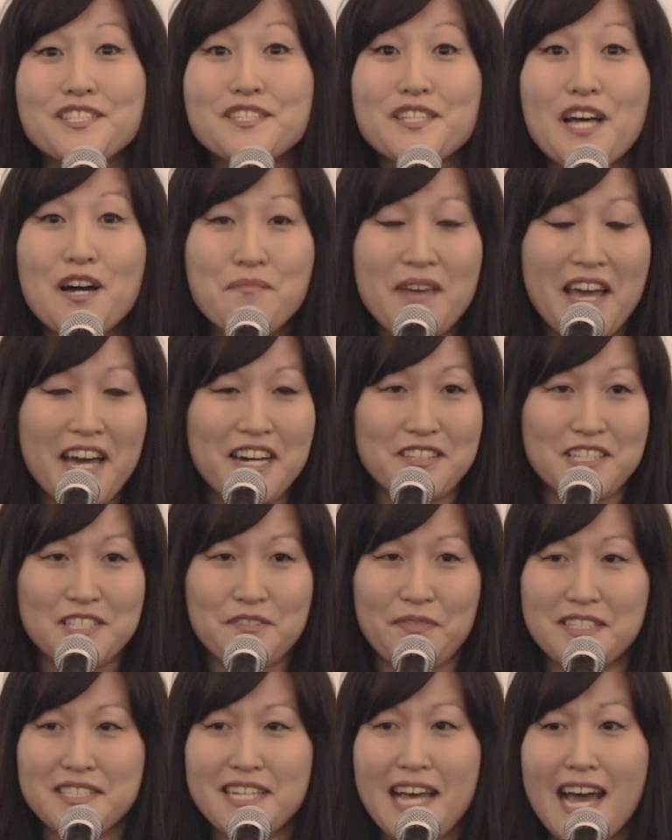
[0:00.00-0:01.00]
Somehow this
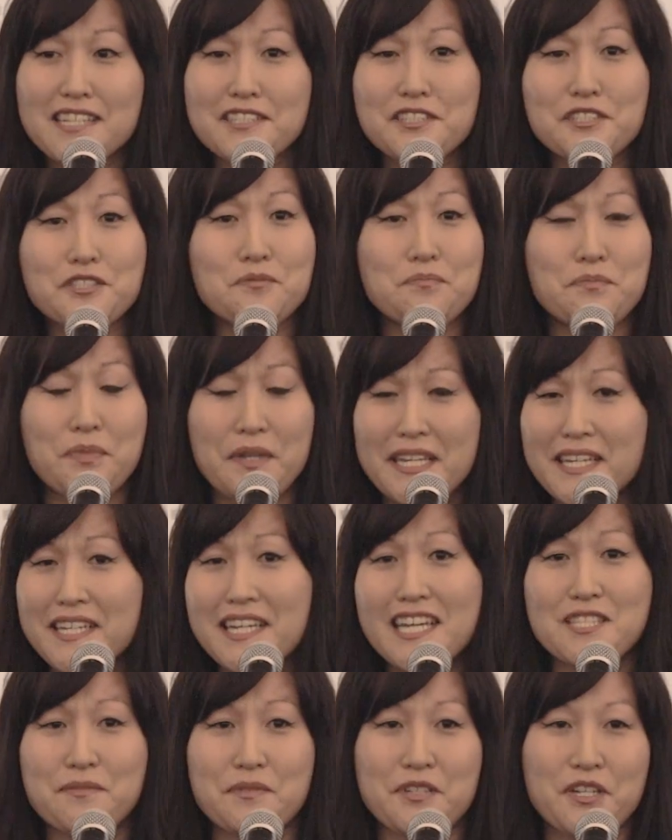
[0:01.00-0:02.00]
fantastical being
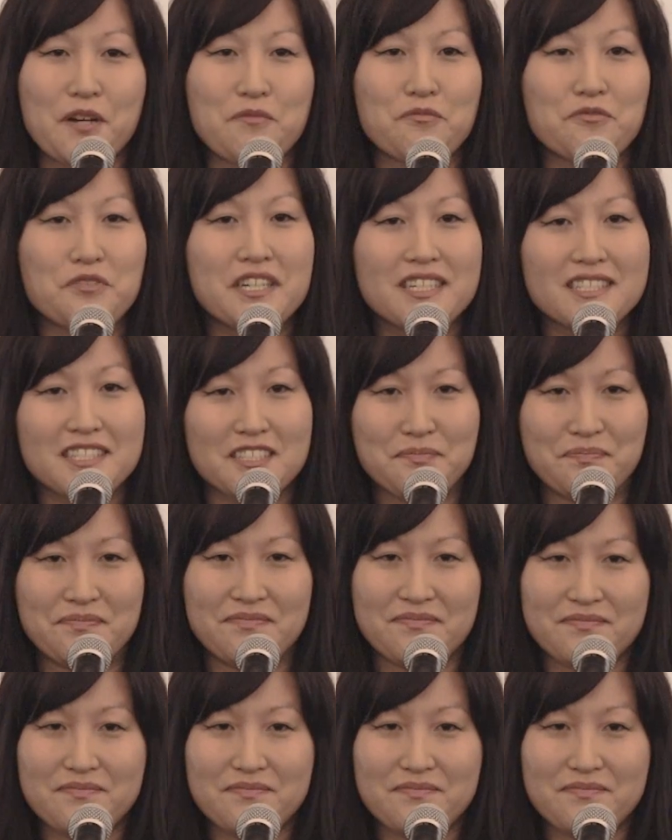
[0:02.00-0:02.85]
has become real.